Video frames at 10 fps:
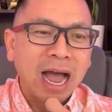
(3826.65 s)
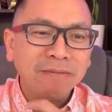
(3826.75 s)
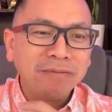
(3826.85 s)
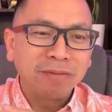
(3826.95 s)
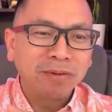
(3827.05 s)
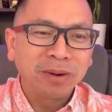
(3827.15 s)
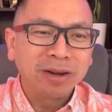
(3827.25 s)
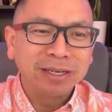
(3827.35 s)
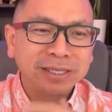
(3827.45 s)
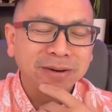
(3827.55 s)
I never would
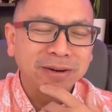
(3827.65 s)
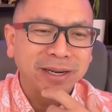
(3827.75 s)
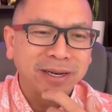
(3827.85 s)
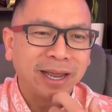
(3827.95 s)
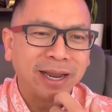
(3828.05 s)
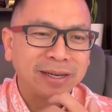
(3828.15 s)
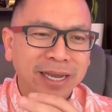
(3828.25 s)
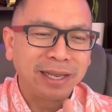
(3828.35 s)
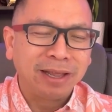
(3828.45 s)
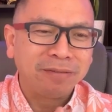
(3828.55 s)
have considered it, like, because
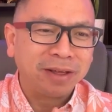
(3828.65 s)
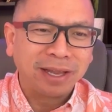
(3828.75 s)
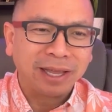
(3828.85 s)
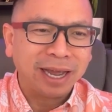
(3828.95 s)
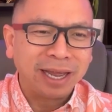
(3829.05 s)
I love LA.